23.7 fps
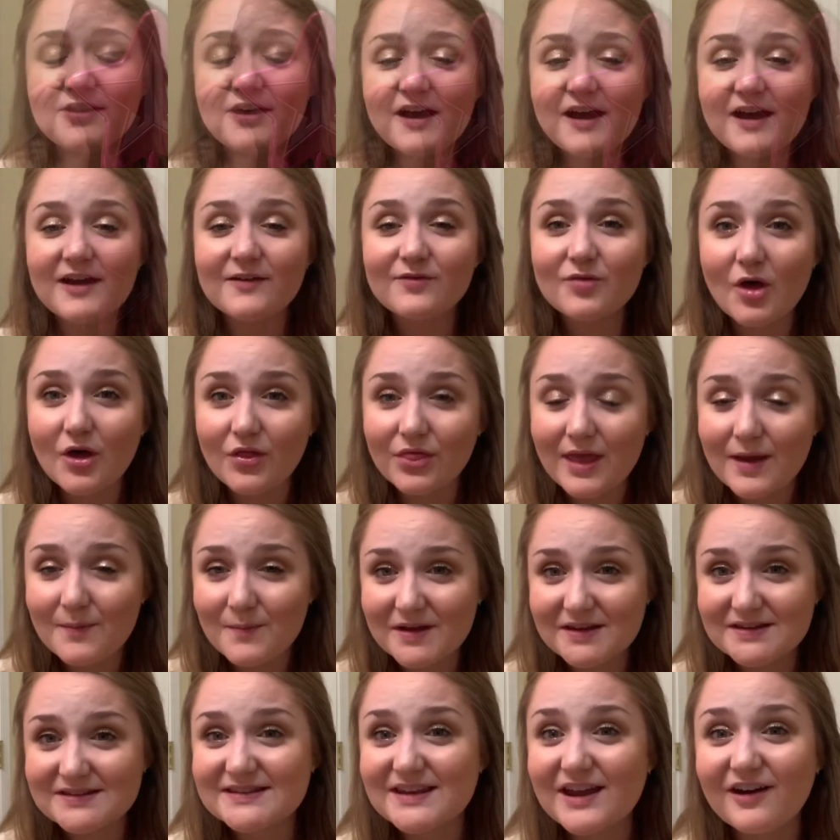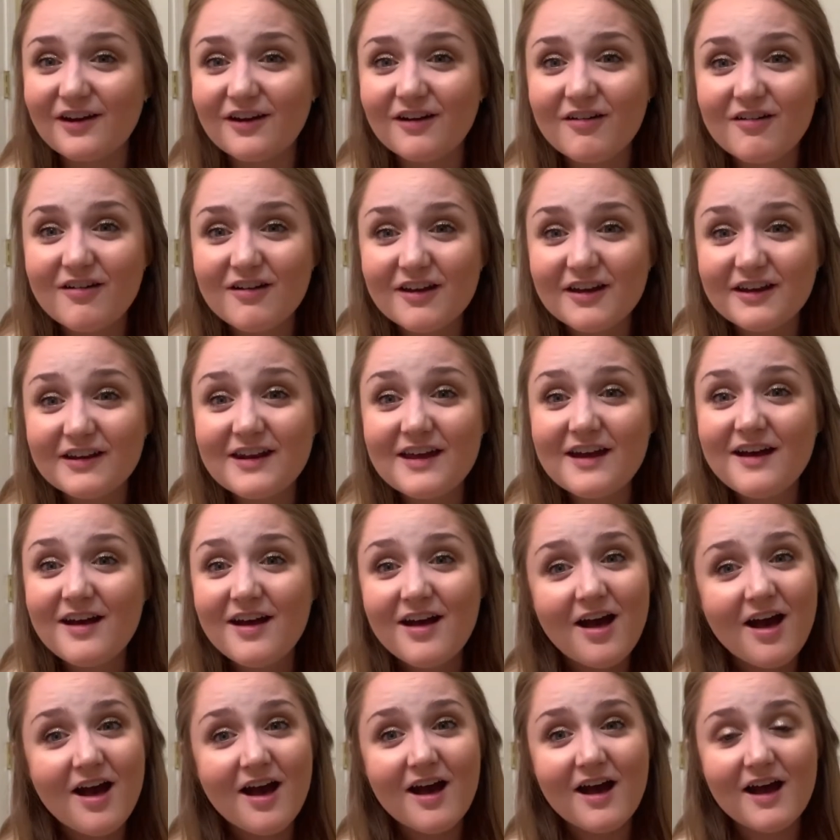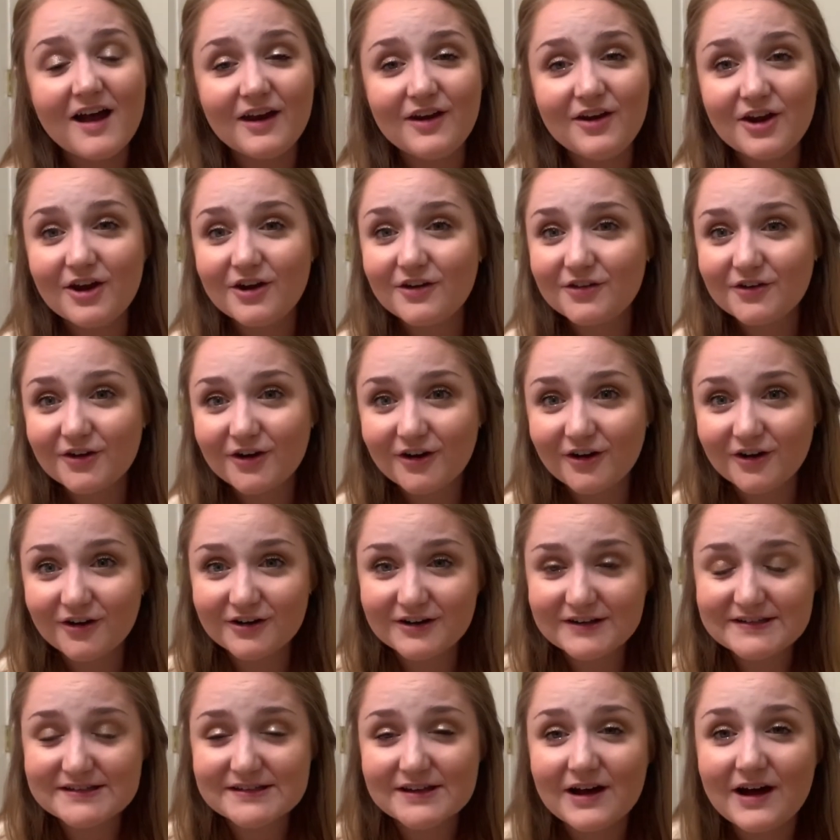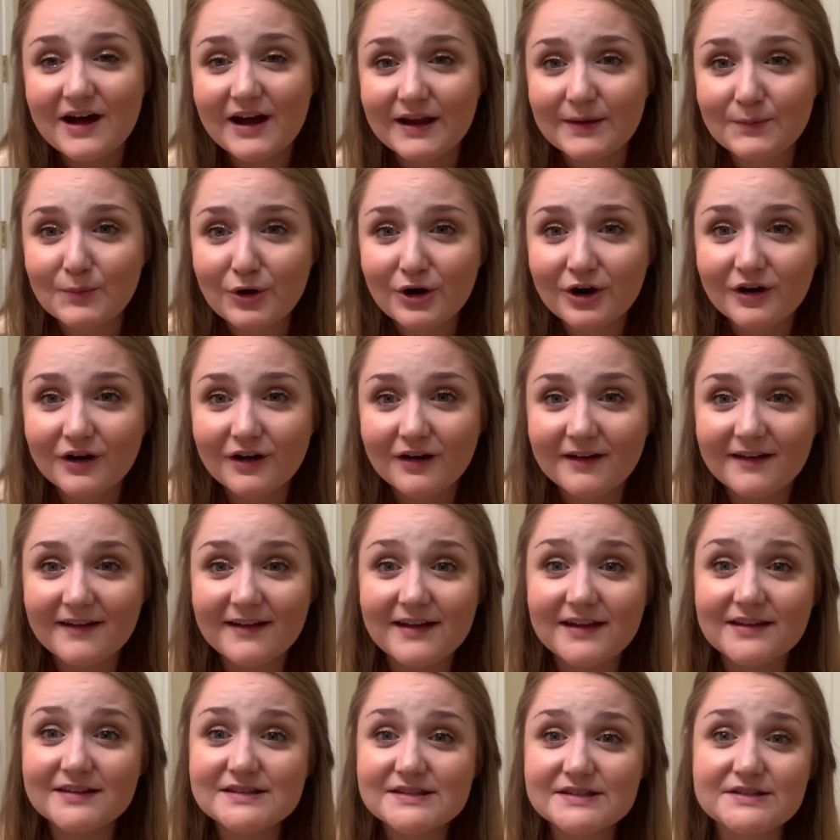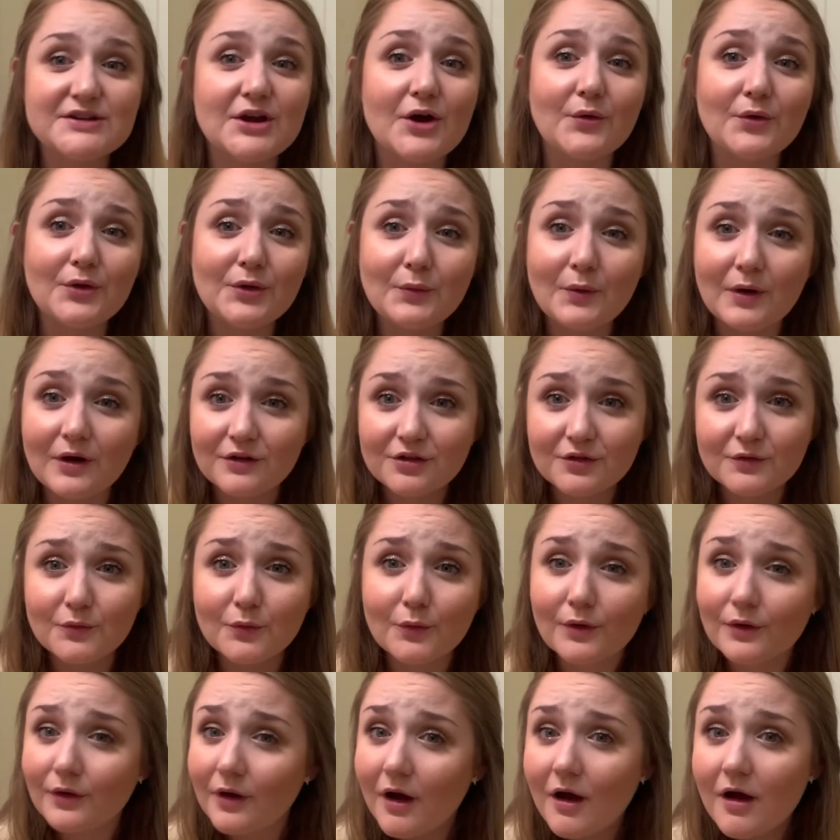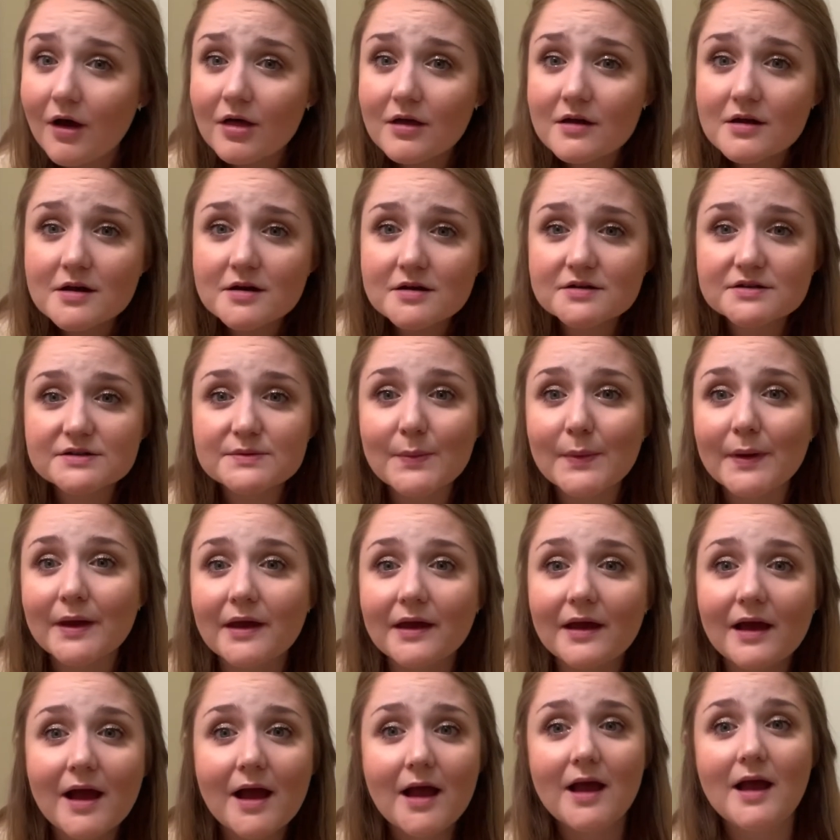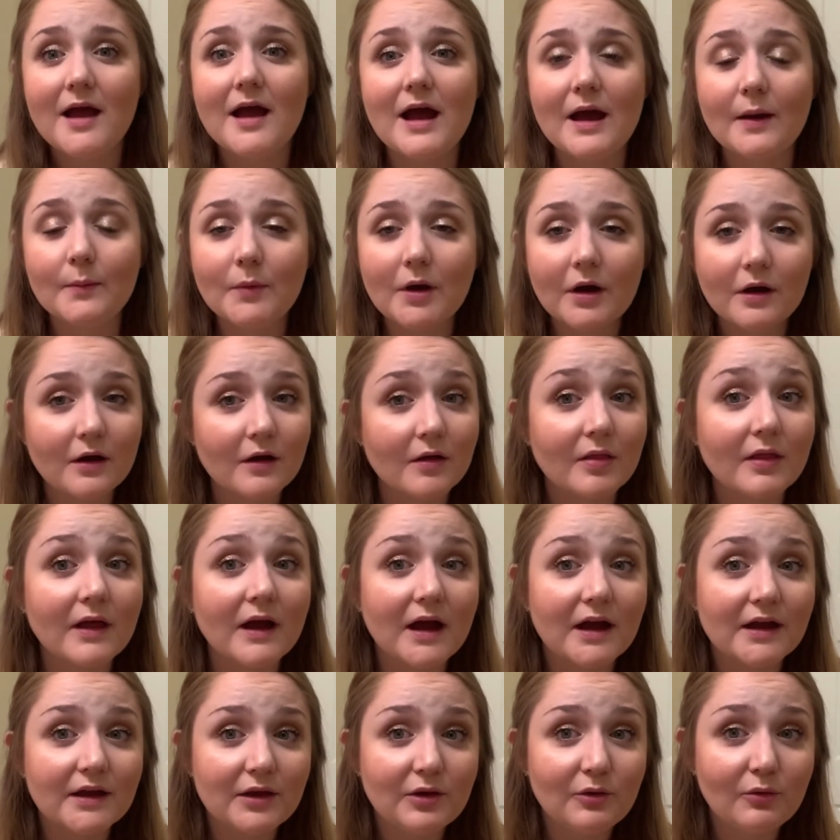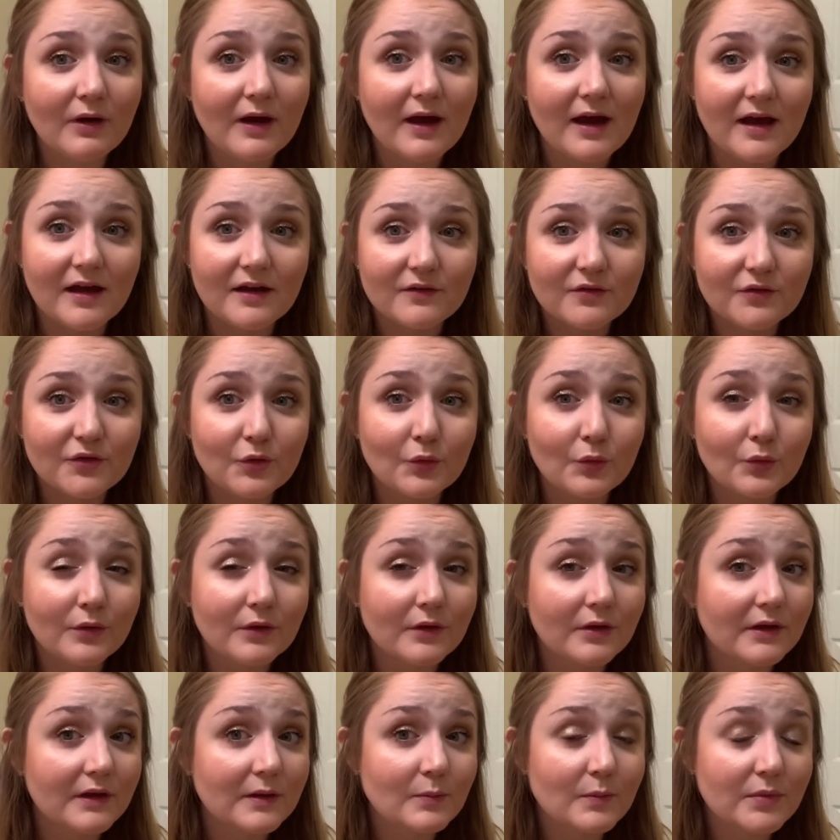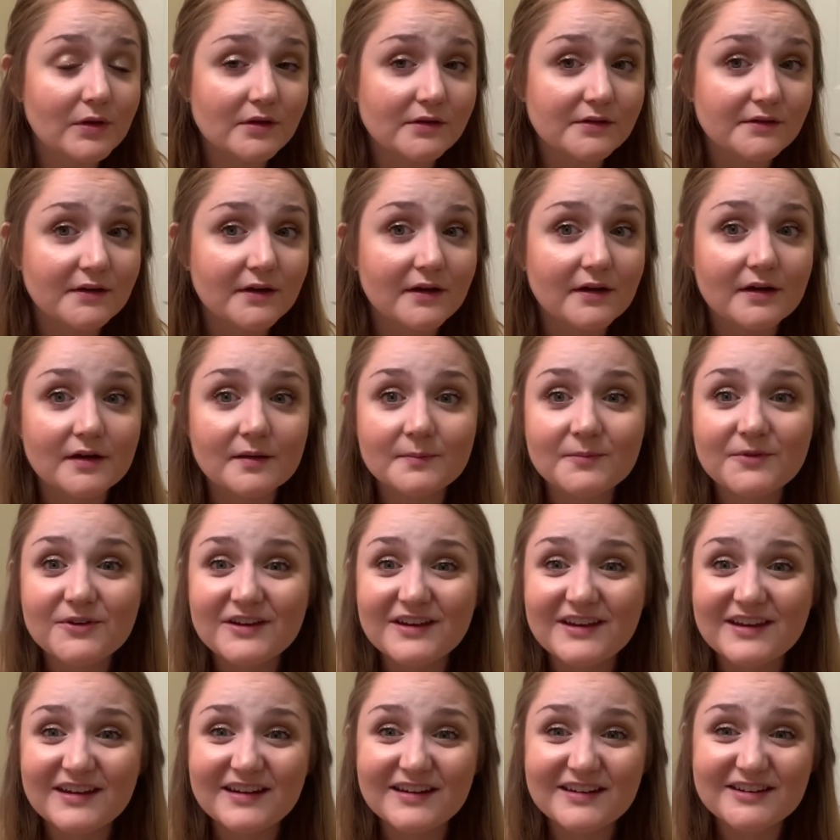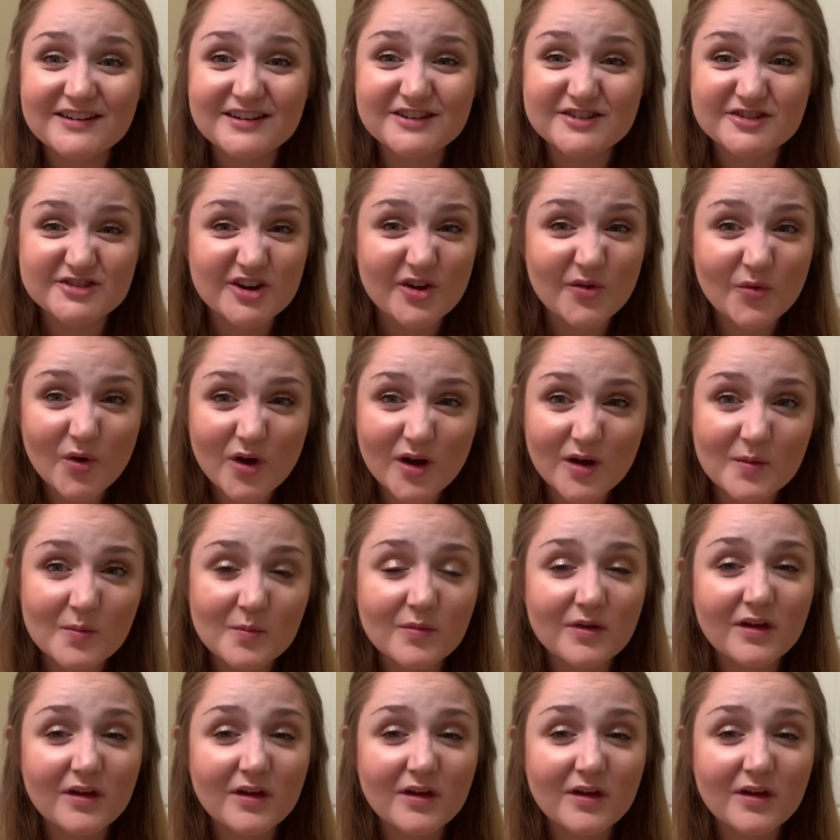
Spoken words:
I have got that mascara on, another disclaimer, it's totally worth $4, but I'm not gonna lie, you have to really build it up to get it to show up,